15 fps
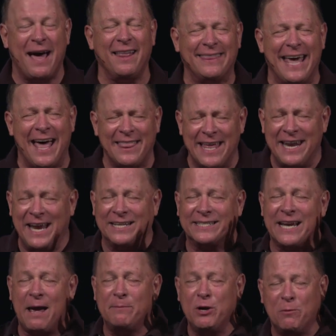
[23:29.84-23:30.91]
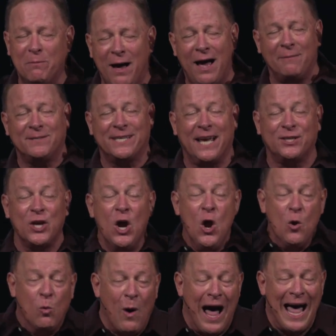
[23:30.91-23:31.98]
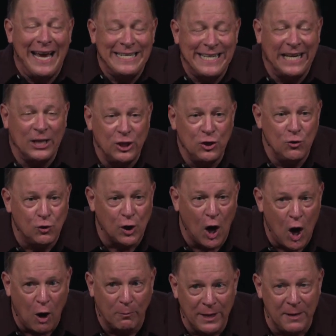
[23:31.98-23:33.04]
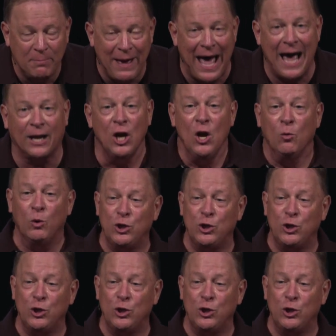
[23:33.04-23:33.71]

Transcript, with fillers: about that the next time your mom says, Why didn't you call me back?